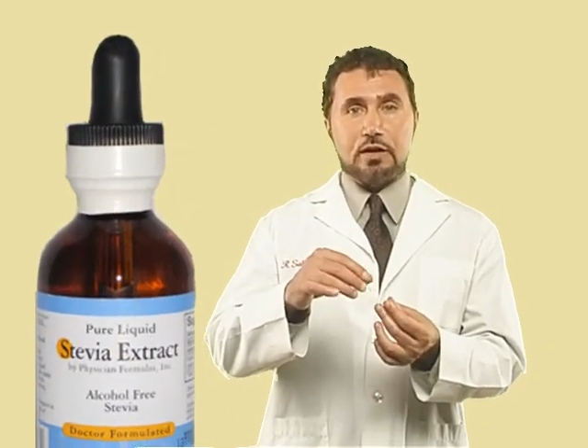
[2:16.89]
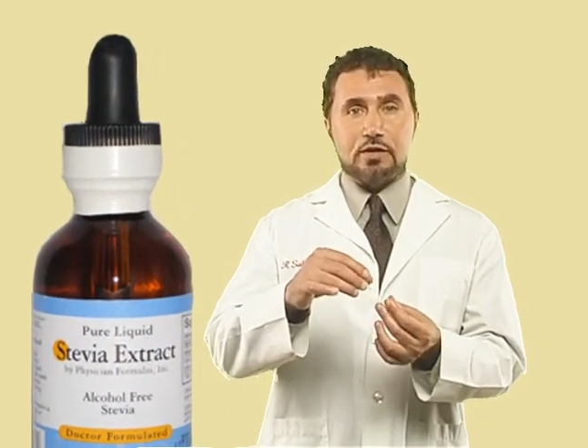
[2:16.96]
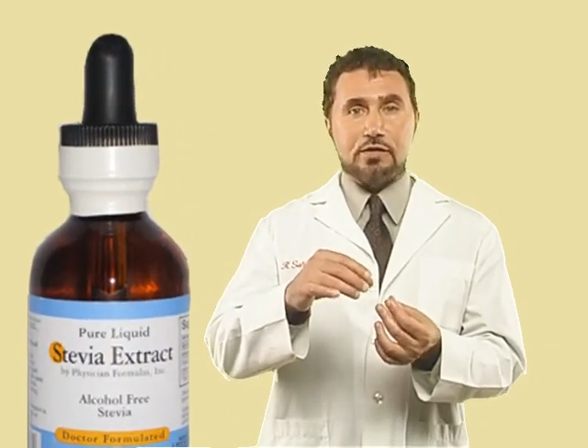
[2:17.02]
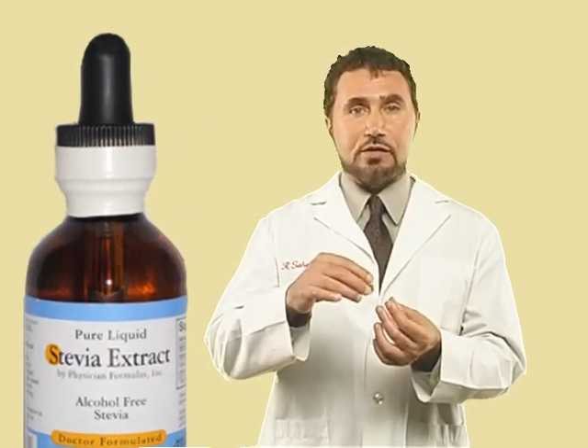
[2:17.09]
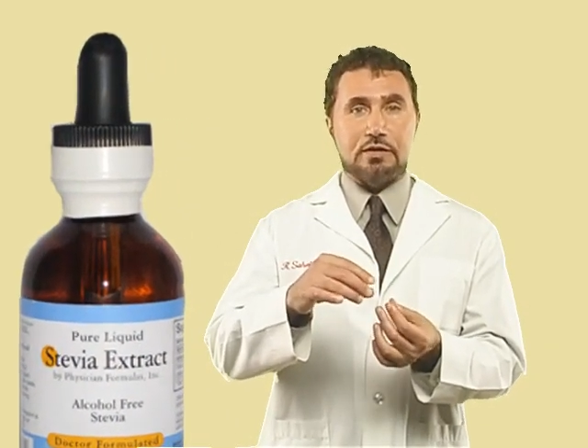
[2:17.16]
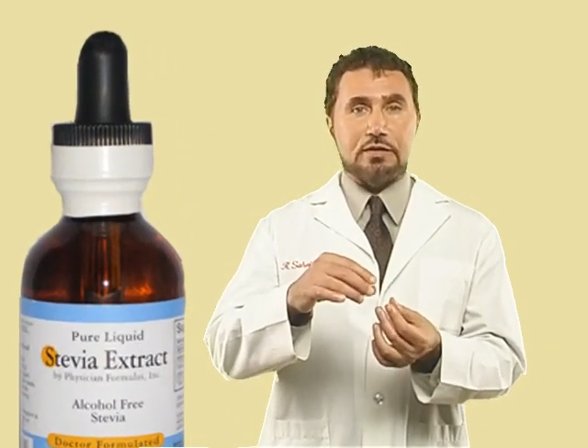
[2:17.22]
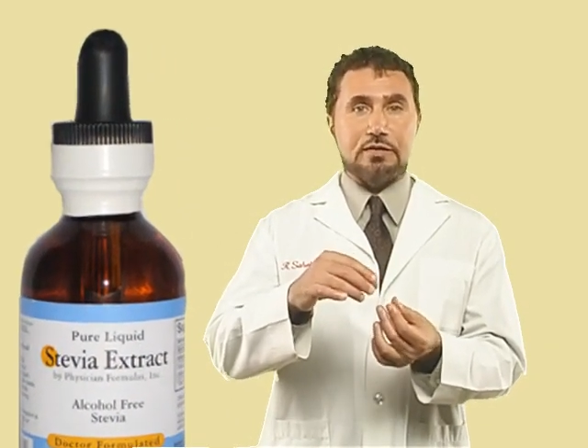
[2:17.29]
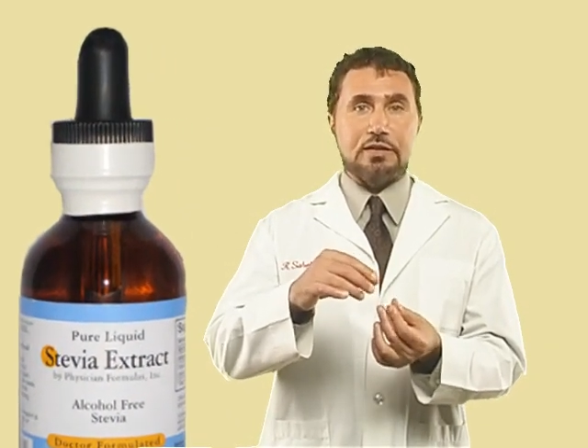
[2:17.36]

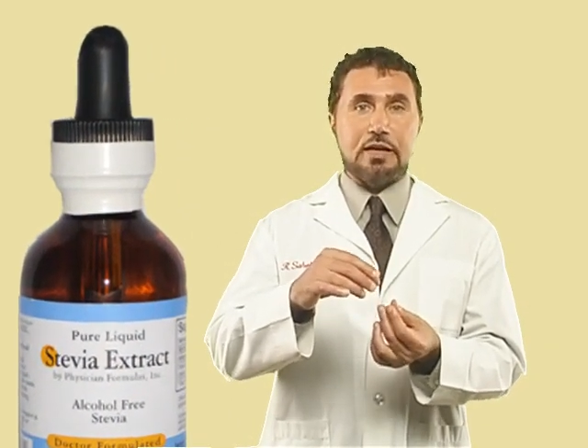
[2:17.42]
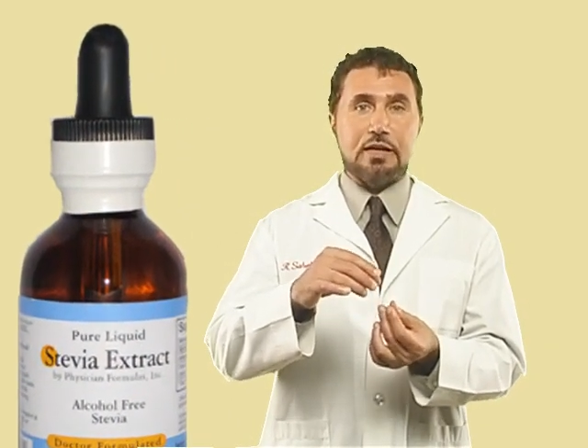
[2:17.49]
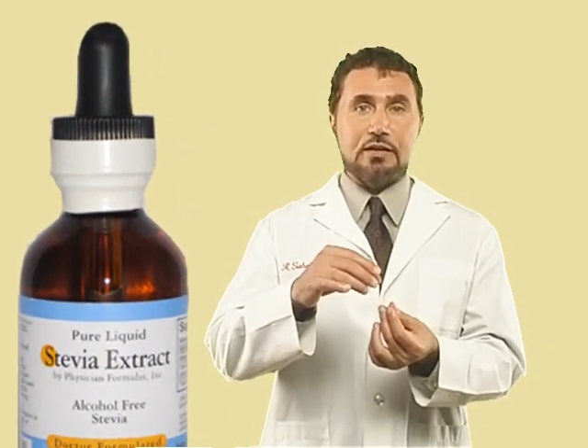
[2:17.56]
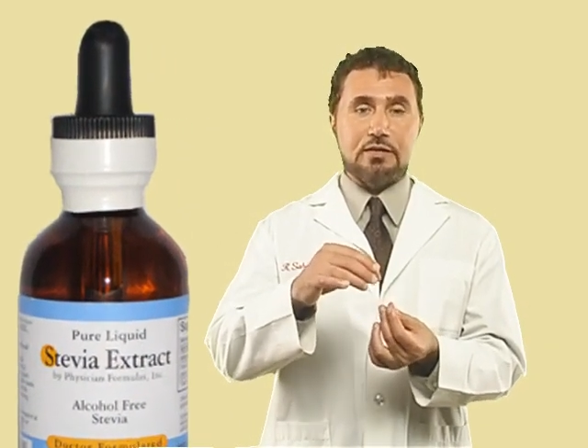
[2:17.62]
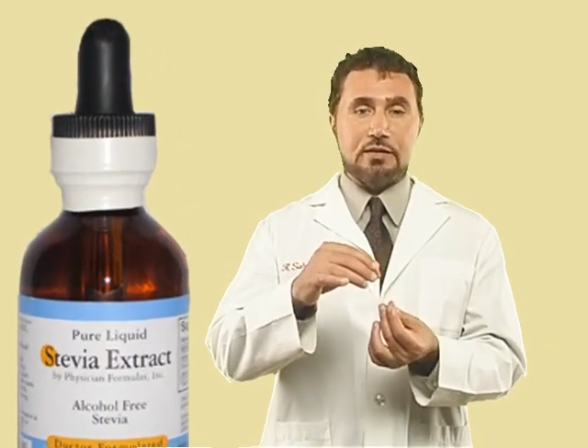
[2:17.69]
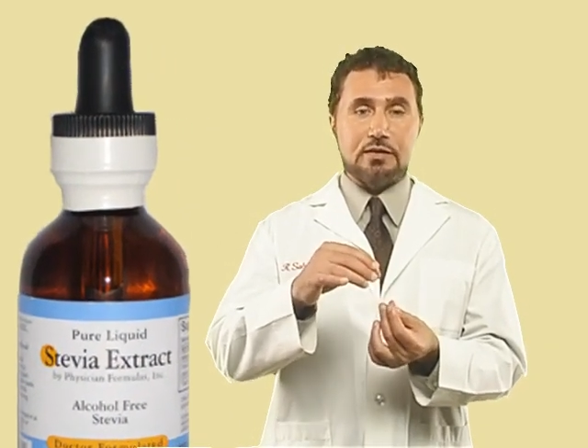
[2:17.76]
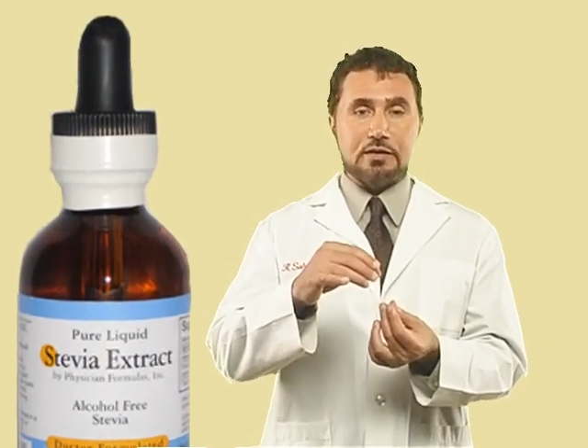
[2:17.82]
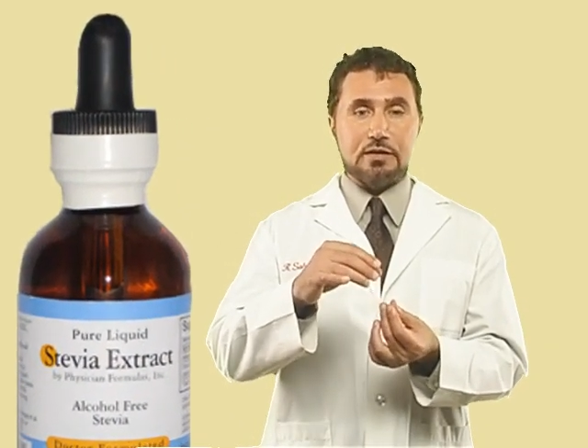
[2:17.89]
is you can
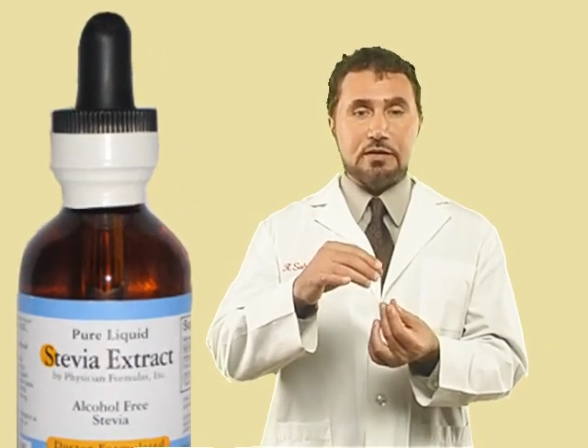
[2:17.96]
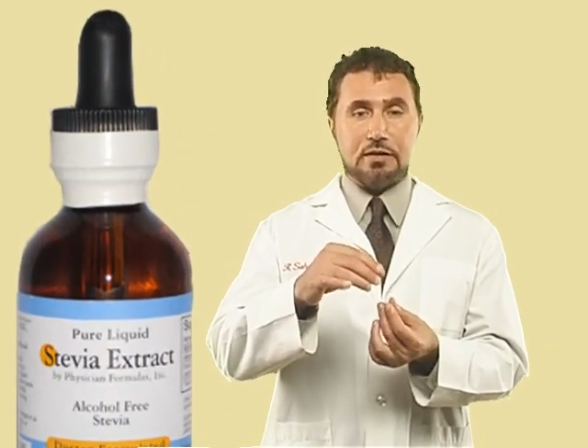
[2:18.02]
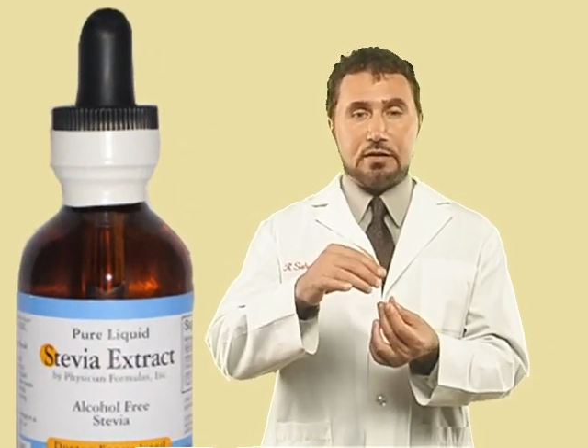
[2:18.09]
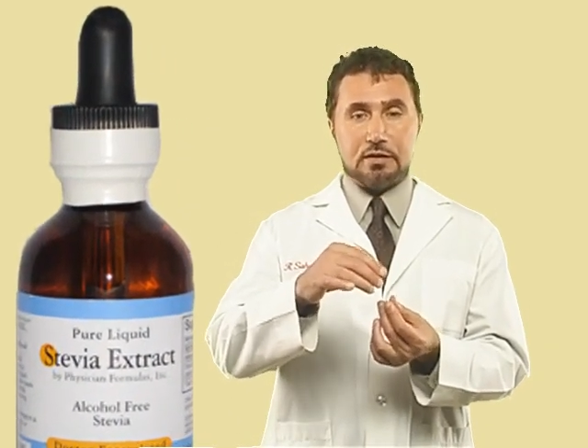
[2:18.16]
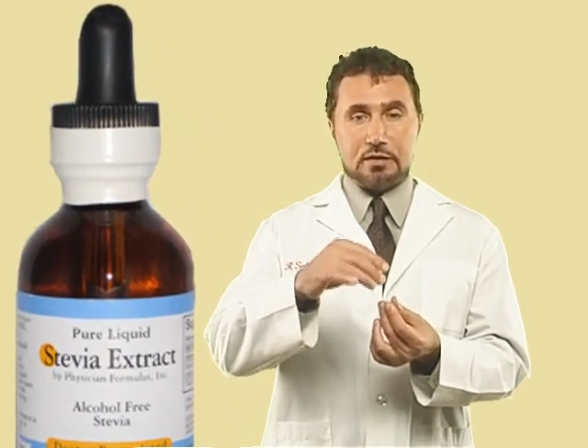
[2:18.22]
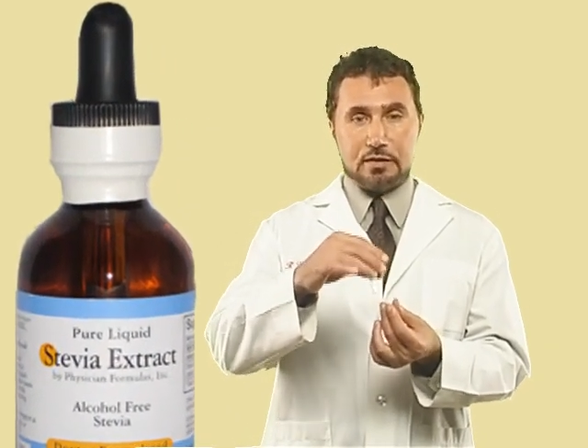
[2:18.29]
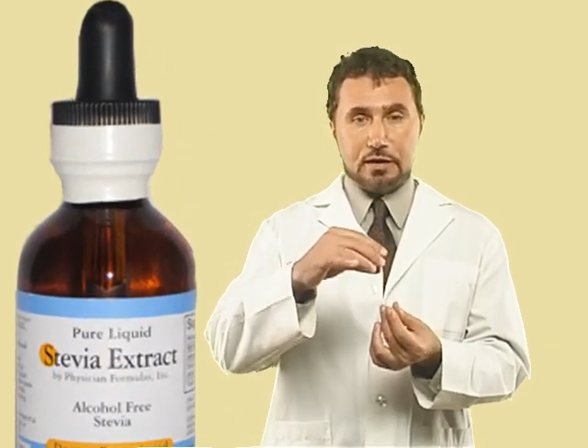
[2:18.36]
take the